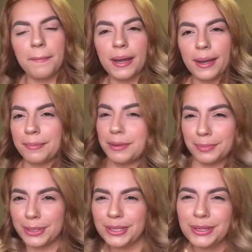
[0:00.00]
But are
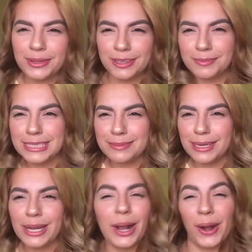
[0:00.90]
people going to know that I'm
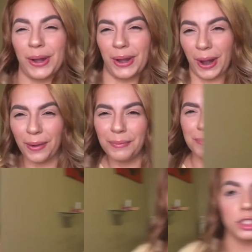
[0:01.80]
Hispanic? No.
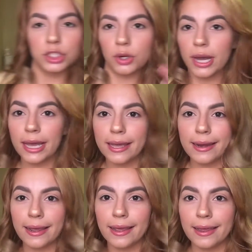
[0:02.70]
So let's go ahead
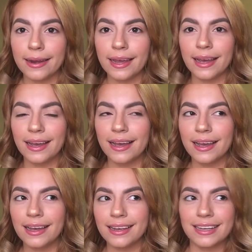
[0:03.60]
and
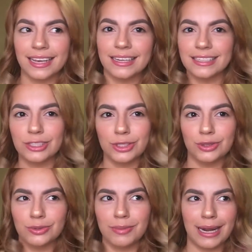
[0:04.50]
get
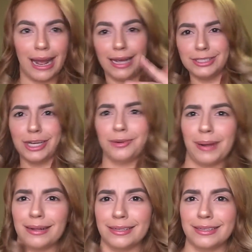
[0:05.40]
into my eyeshadow
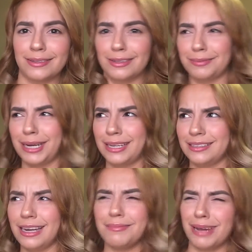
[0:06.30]
palette or my
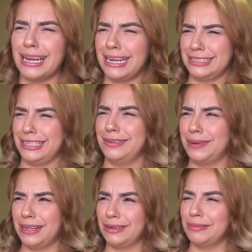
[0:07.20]
not my eyeshadow
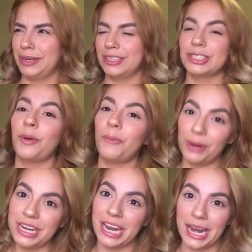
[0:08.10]
palette oh my gosh
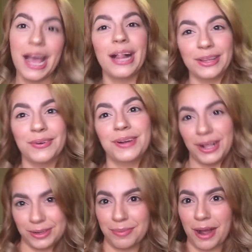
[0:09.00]
one day hello
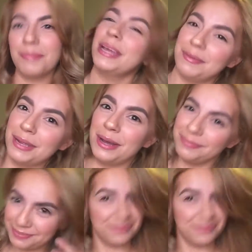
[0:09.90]
Colourpop hit me up